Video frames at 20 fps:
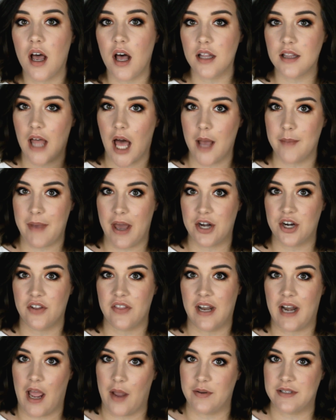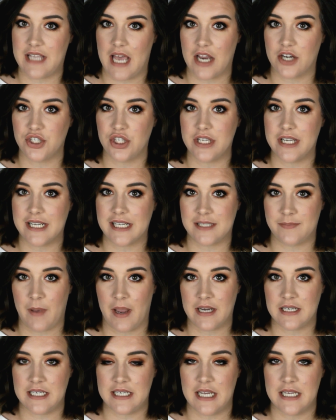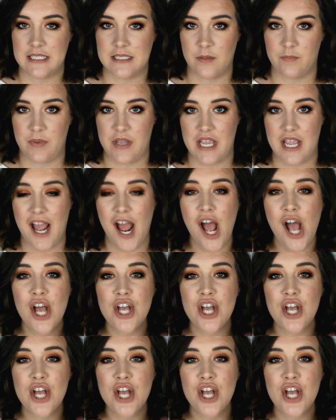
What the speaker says: a lot better than I was actually expecting it to be.